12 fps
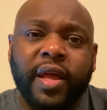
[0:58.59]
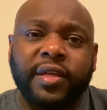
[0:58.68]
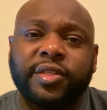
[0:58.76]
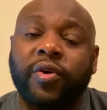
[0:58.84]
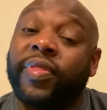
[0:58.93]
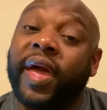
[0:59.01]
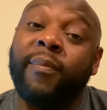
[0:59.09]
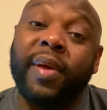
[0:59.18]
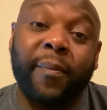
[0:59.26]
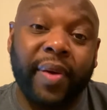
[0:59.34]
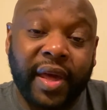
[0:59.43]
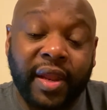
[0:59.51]
So they've
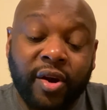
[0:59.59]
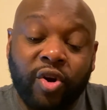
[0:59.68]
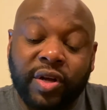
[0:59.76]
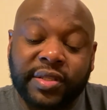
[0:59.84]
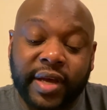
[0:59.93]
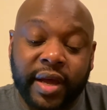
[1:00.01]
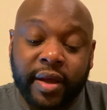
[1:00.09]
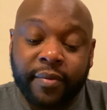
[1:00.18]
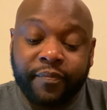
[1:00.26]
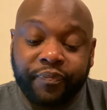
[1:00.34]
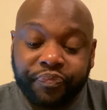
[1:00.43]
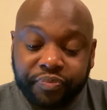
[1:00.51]
been paying it on
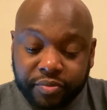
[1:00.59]
time